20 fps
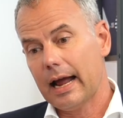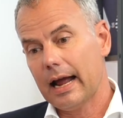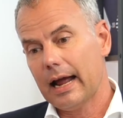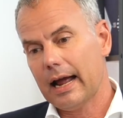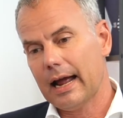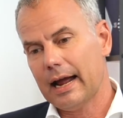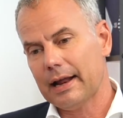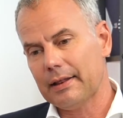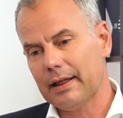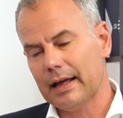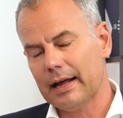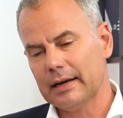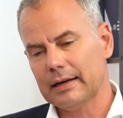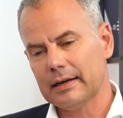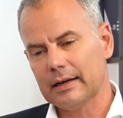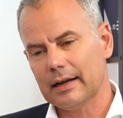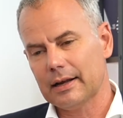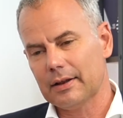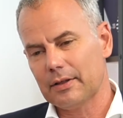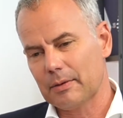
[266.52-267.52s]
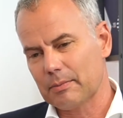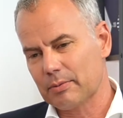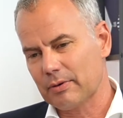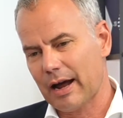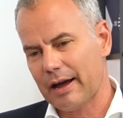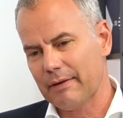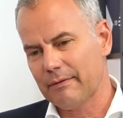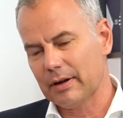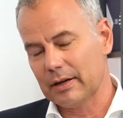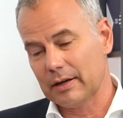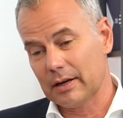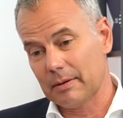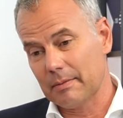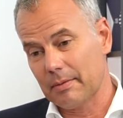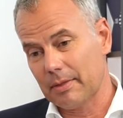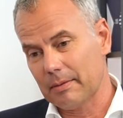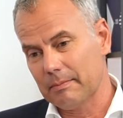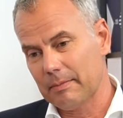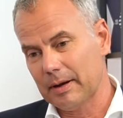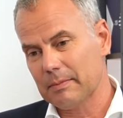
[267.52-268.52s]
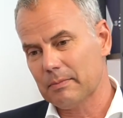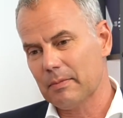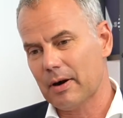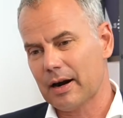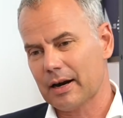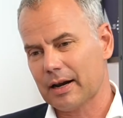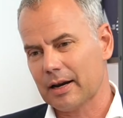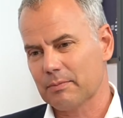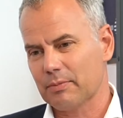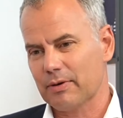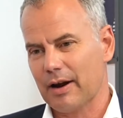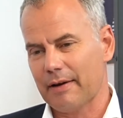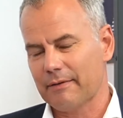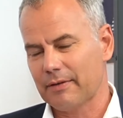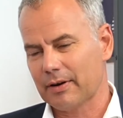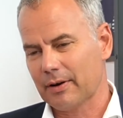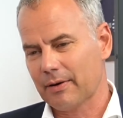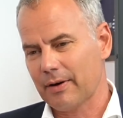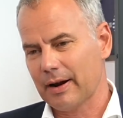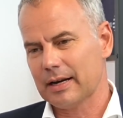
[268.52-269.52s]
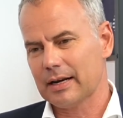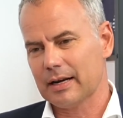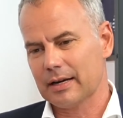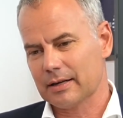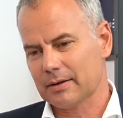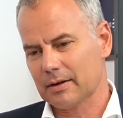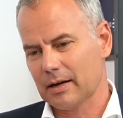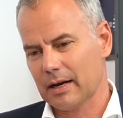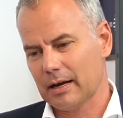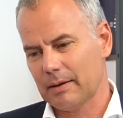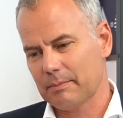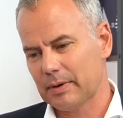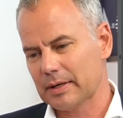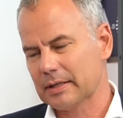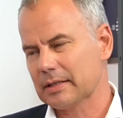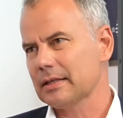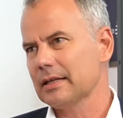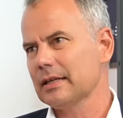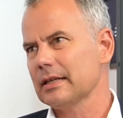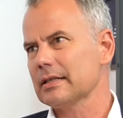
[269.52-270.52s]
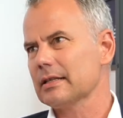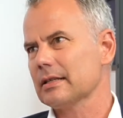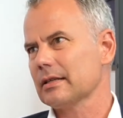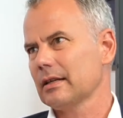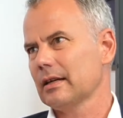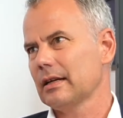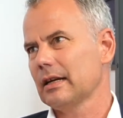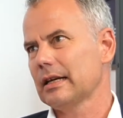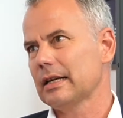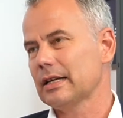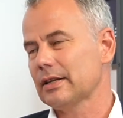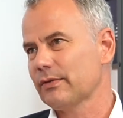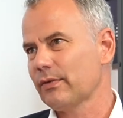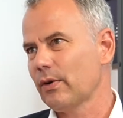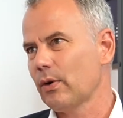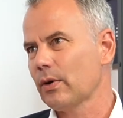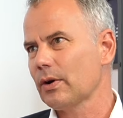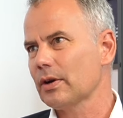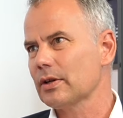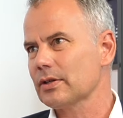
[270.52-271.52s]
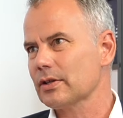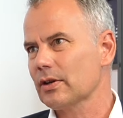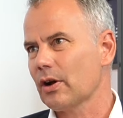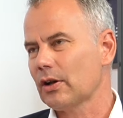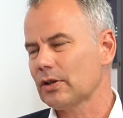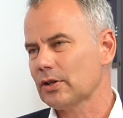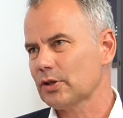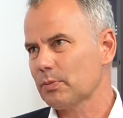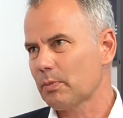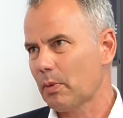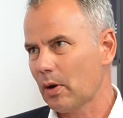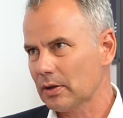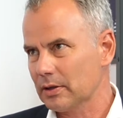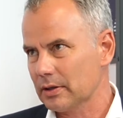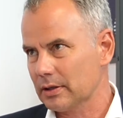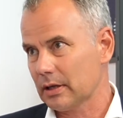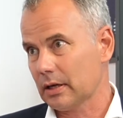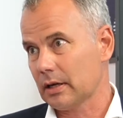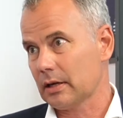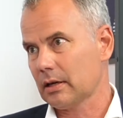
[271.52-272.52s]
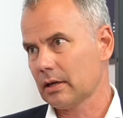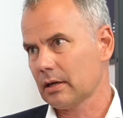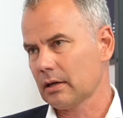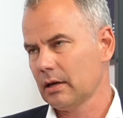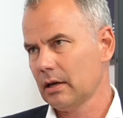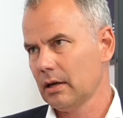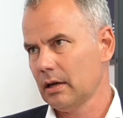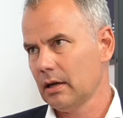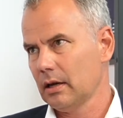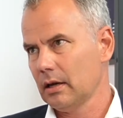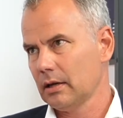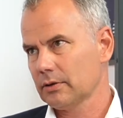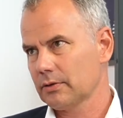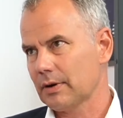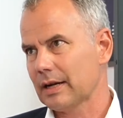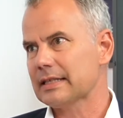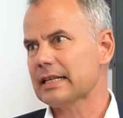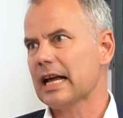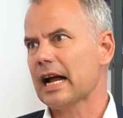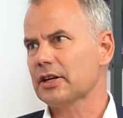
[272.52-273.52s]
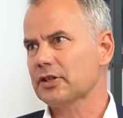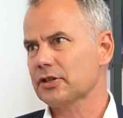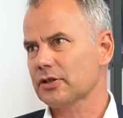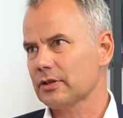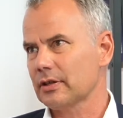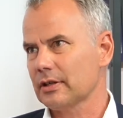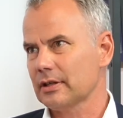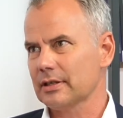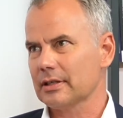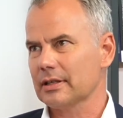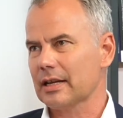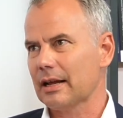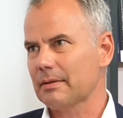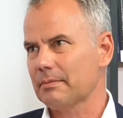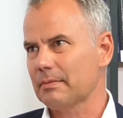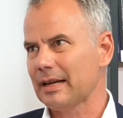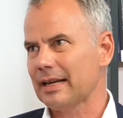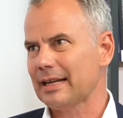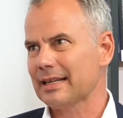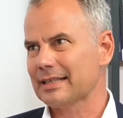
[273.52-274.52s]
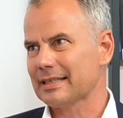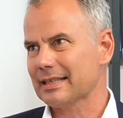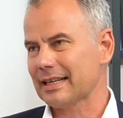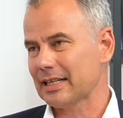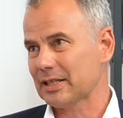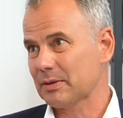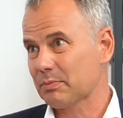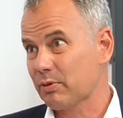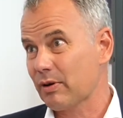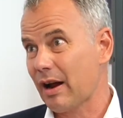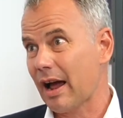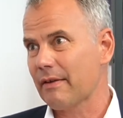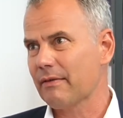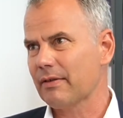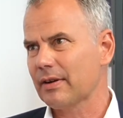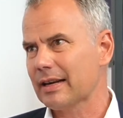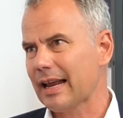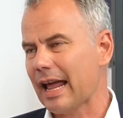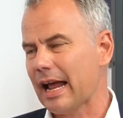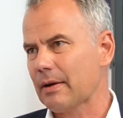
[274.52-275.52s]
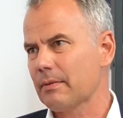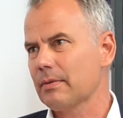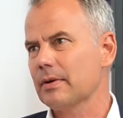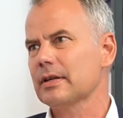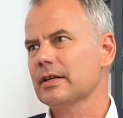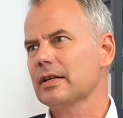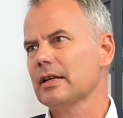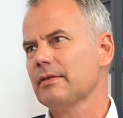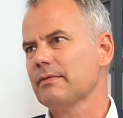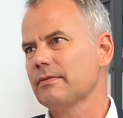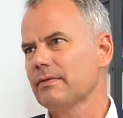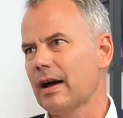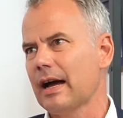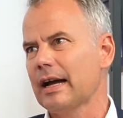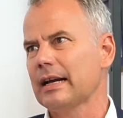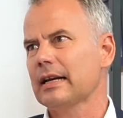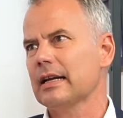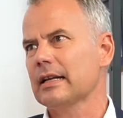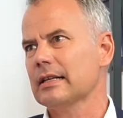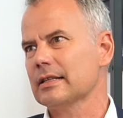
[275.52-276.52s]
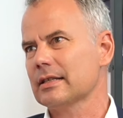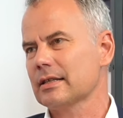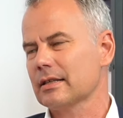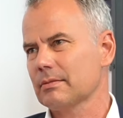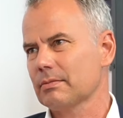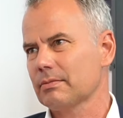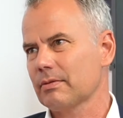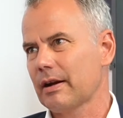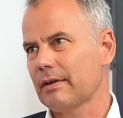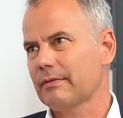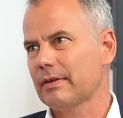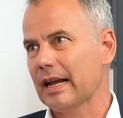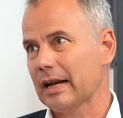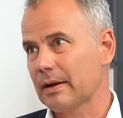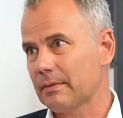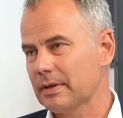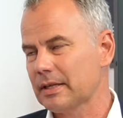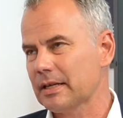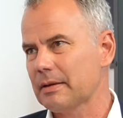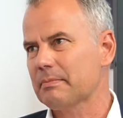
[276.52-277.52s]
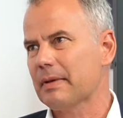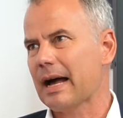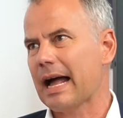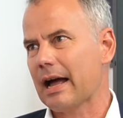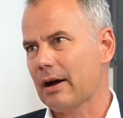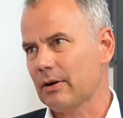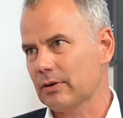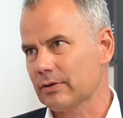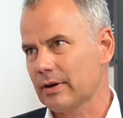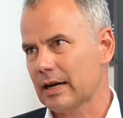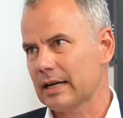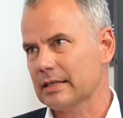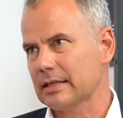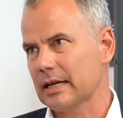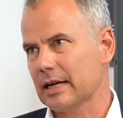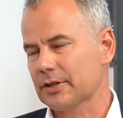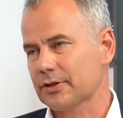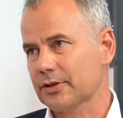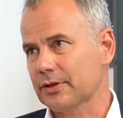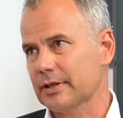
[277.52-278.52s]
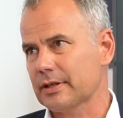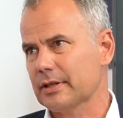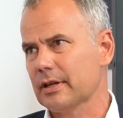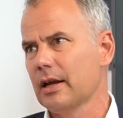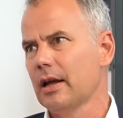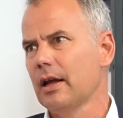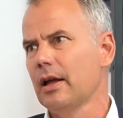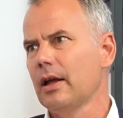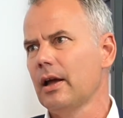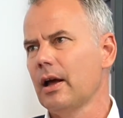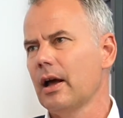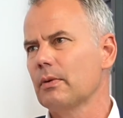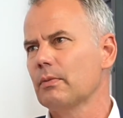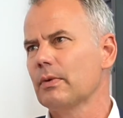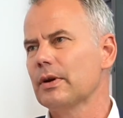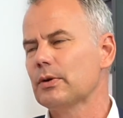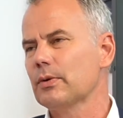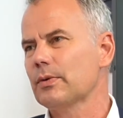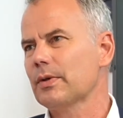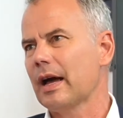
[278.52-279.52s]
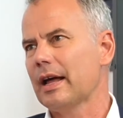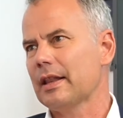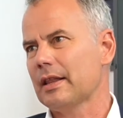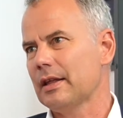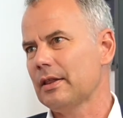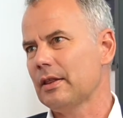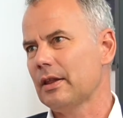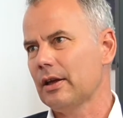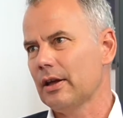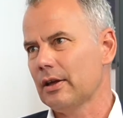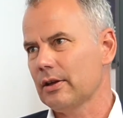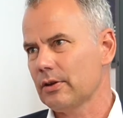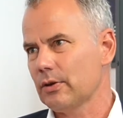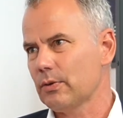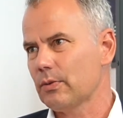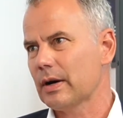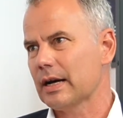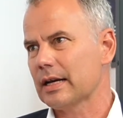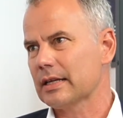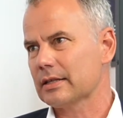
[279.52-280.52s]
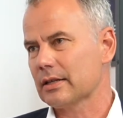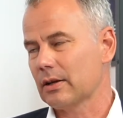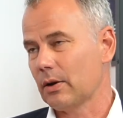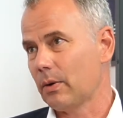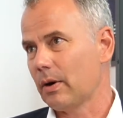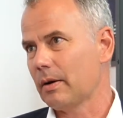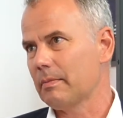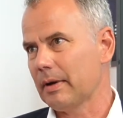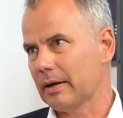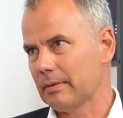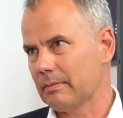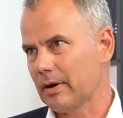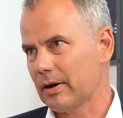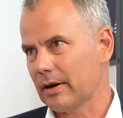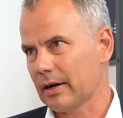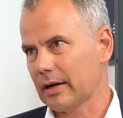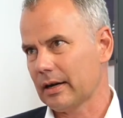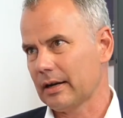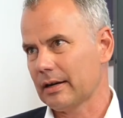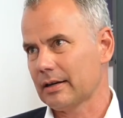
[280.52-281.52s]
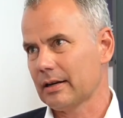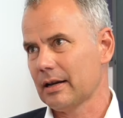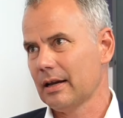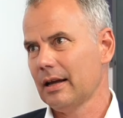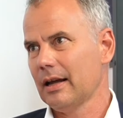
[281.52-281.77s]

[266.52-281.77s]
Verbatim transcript: And then the private, the mid-market private credit uh, business uh, is focused on sponsored transactions. That means it's private equity financed, private equity buyout transactions. And we do that in the US lower mid-market.